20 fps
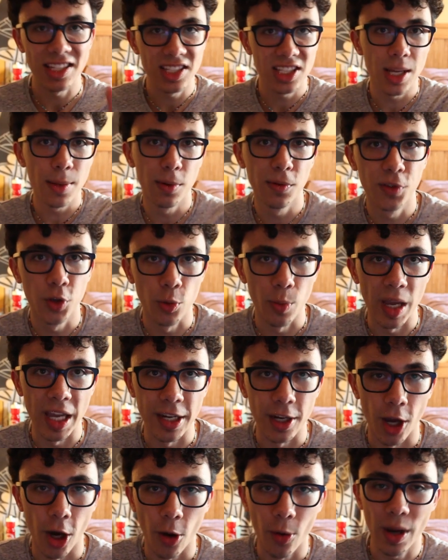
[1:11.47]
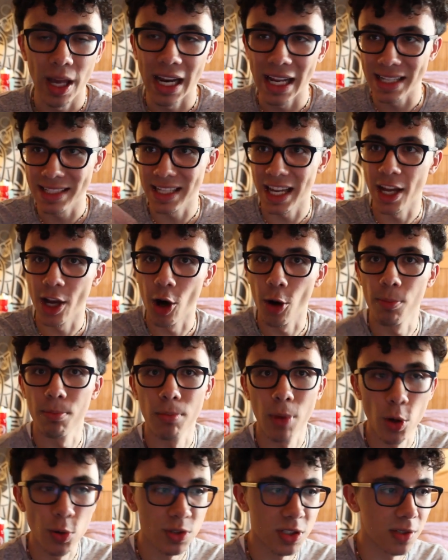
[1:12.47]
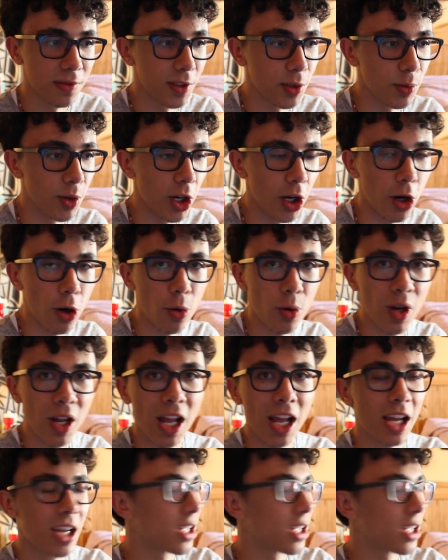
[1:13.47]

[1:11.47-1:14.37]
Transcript: As some of you may know, and as I hope most of you know,